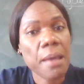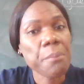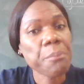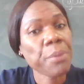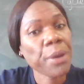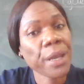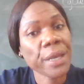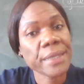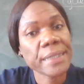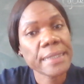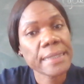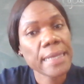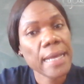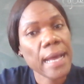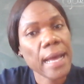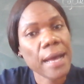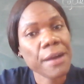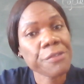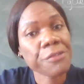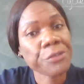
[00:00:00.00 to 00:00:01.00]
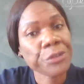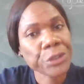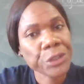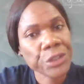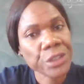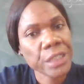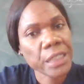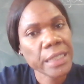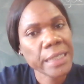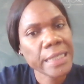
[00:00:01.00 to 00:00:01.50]
but
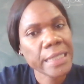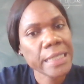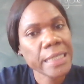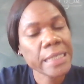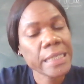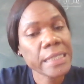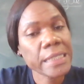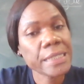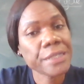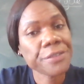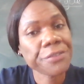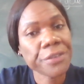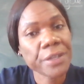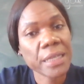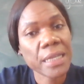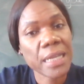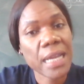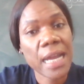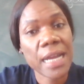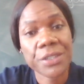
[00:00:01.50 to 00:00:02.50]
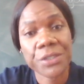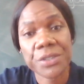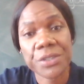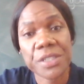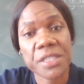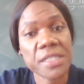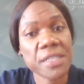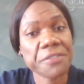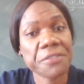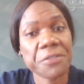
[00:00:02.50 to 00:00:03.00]
fortunately different
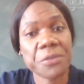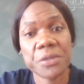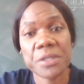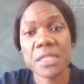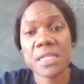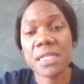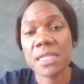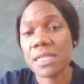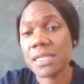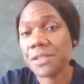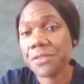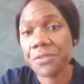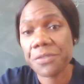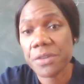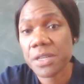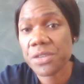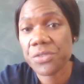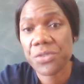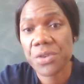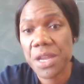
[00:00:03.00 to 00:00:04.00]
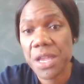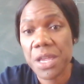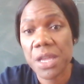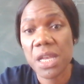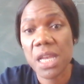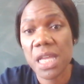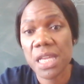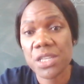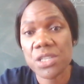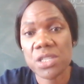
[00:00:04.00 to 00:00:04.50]
countries have got different
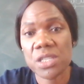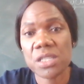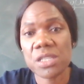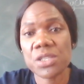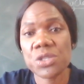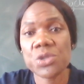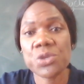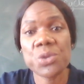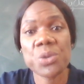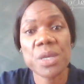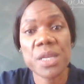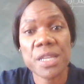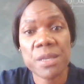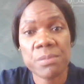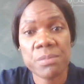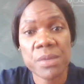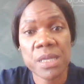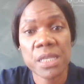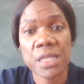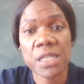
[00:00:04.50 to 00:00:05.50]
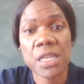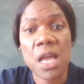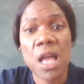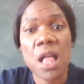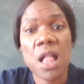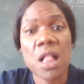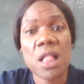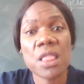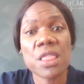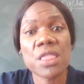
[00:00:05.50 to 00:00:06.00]
regulations to limit
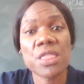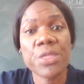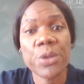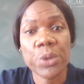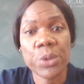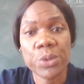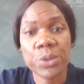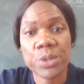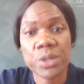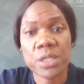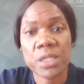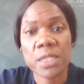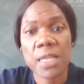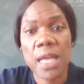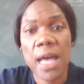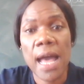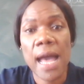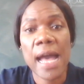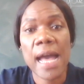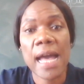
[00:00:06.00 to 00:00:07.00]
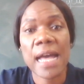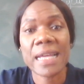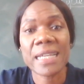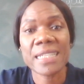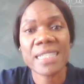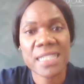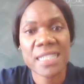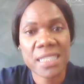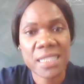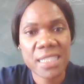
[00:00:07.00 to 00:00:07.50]
those
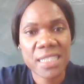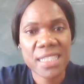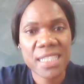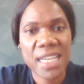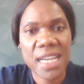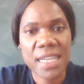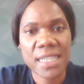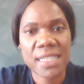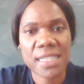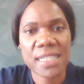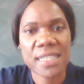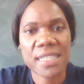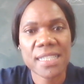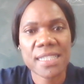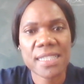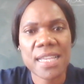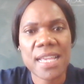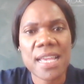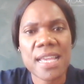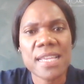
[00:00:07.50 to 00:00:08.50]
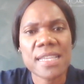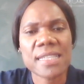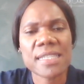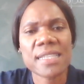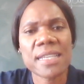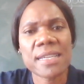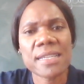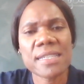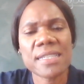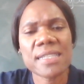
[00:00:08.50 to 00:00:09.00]
discharges,
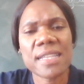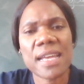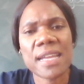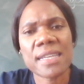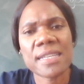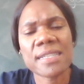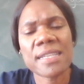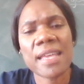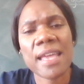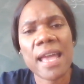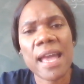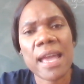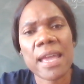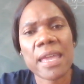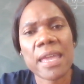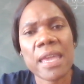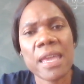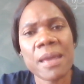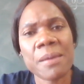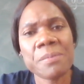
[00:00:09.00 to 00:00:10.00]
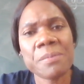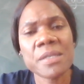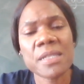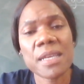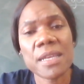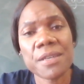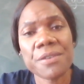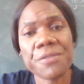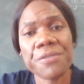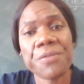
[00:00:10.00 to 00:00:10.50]
such that they are kept
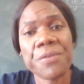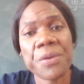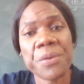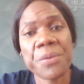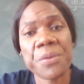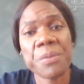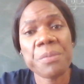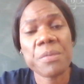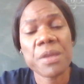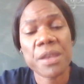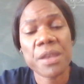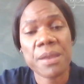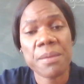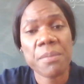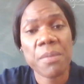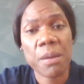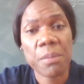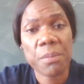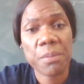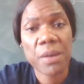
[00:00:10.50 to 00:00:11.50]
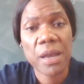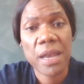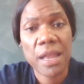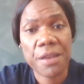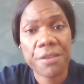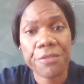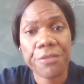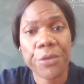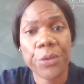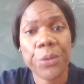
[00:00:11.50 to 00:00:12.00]
at very minimum
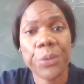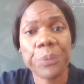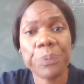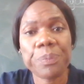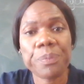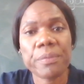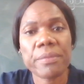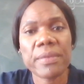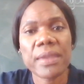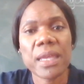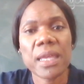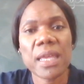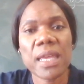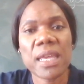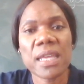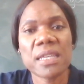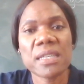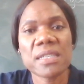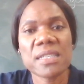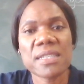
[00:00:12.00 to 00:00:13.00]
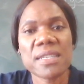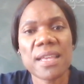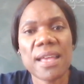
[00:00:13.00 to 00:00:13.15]
level, and